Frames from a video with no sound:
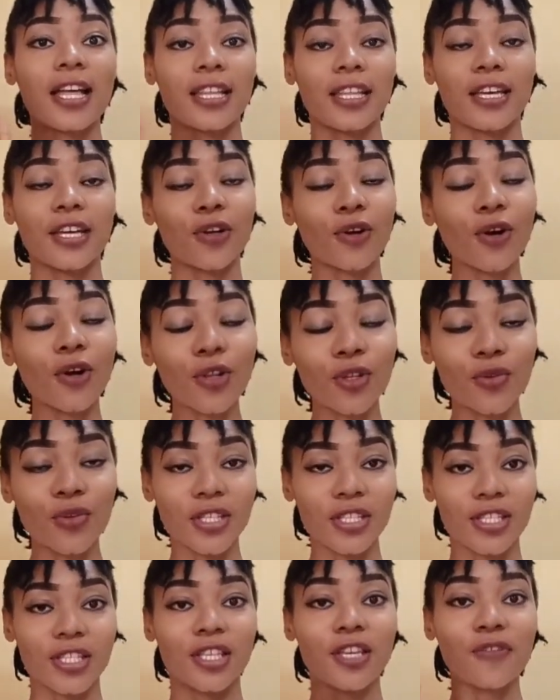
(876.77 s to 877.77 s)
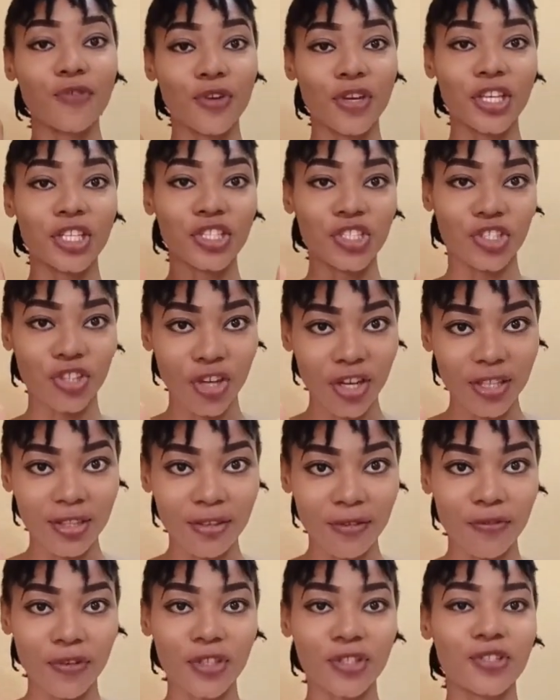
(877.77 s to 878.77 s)
And like always, if you
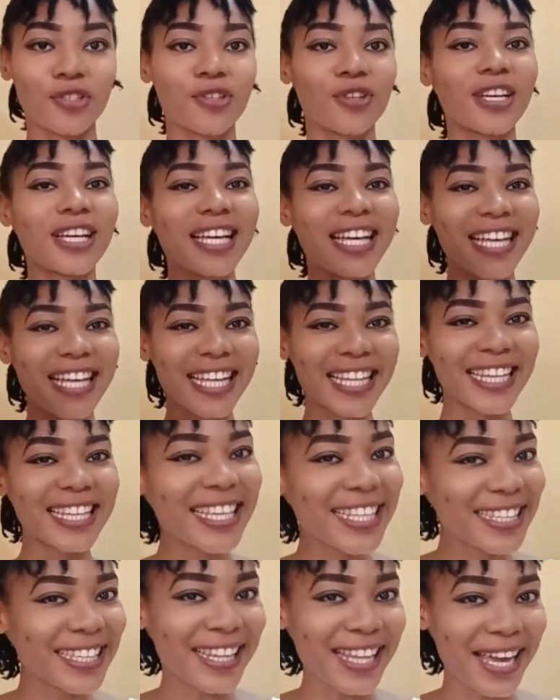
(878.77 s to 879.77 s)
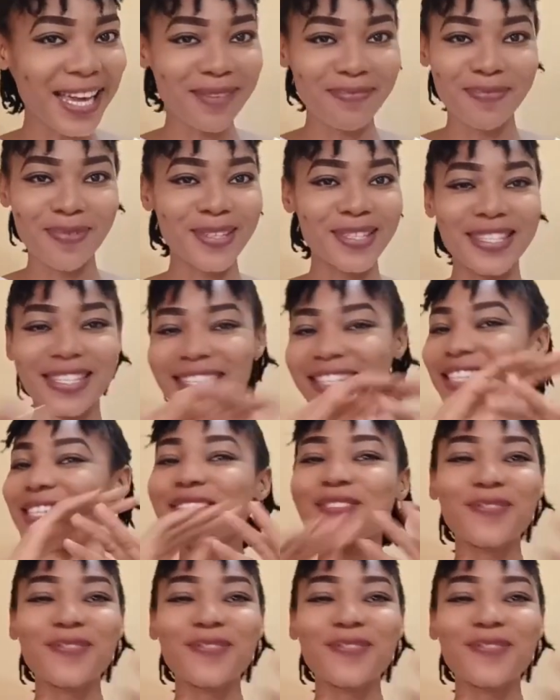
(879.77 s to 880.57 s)
enjoyed the video, click the like button.